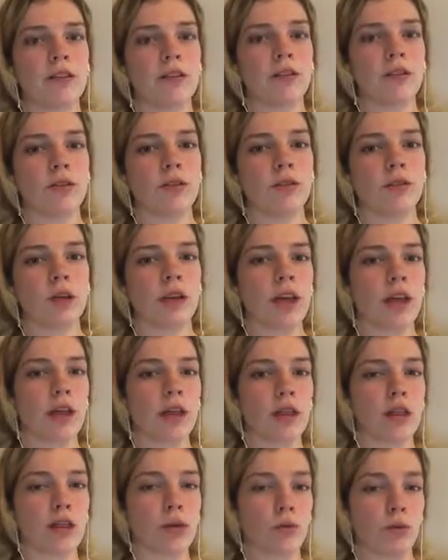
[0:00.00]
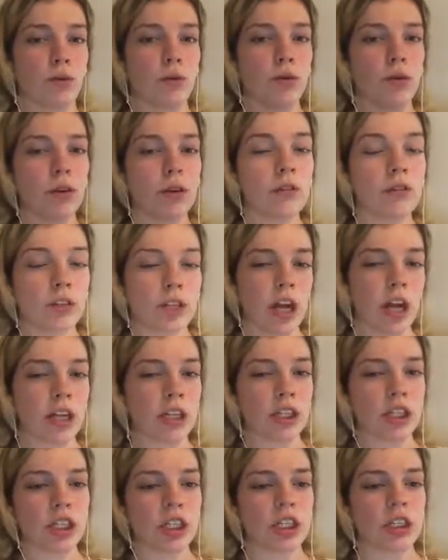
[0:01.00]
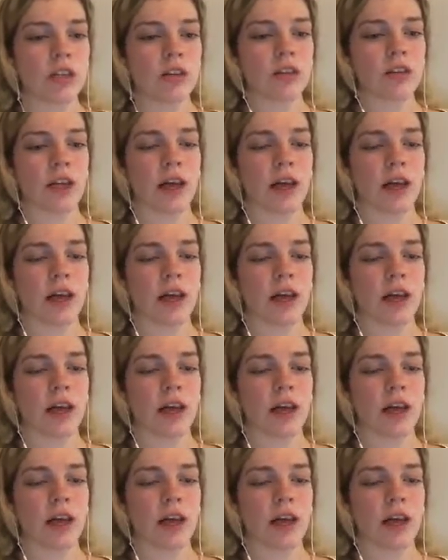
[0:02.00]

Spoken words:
to get through those challenges.